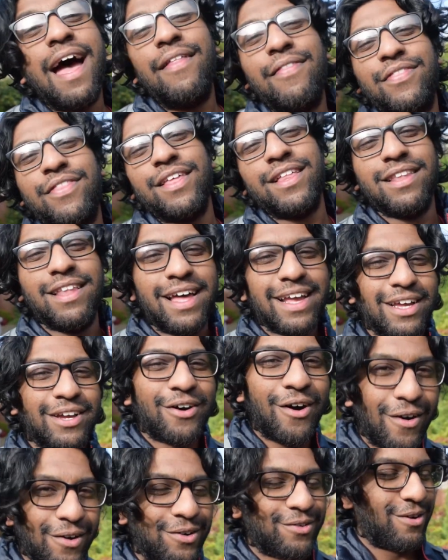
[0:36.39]
and they're like
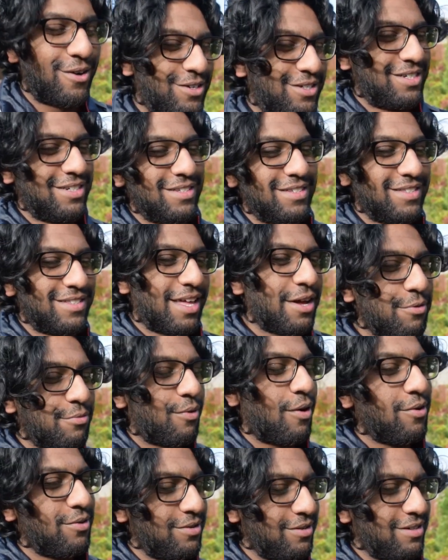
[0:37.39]
cockroaches, they
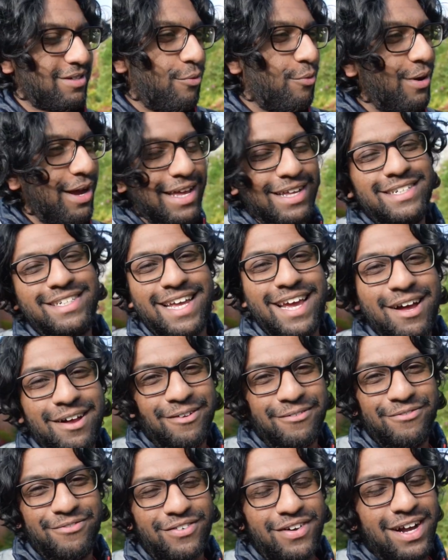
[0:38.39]
won't wear
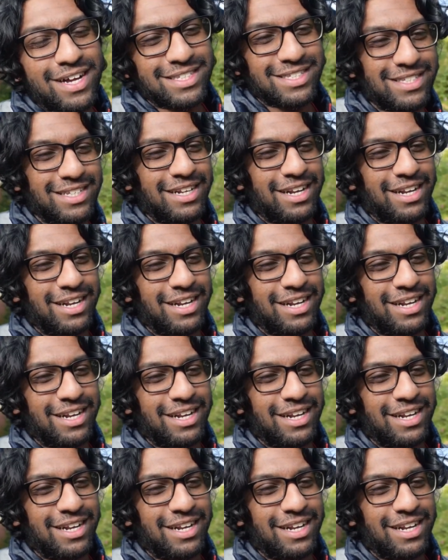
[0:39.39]
down fast